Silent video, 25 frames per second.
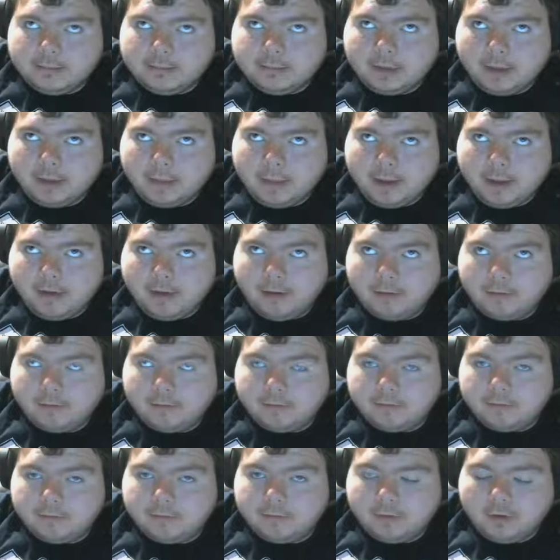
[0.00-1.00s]
about
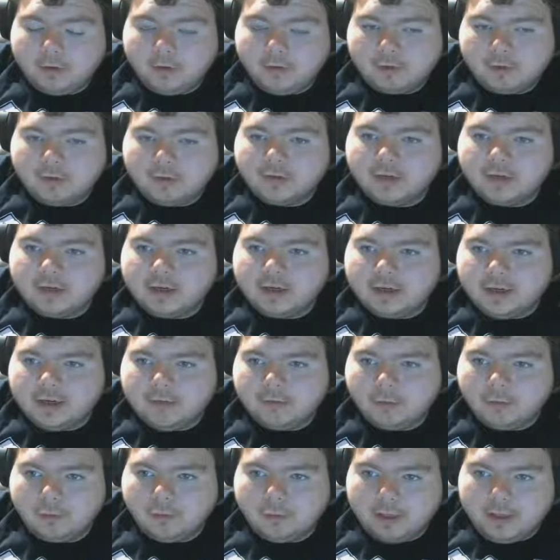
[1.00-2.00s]
Resident
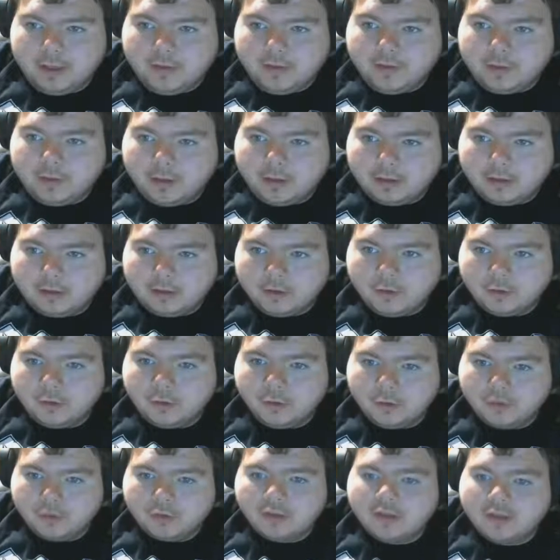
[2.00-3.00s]
Evil in that
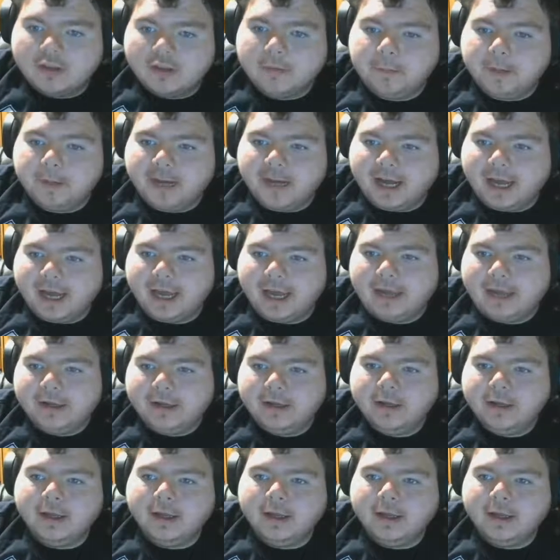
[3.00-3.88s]
little snippet I had,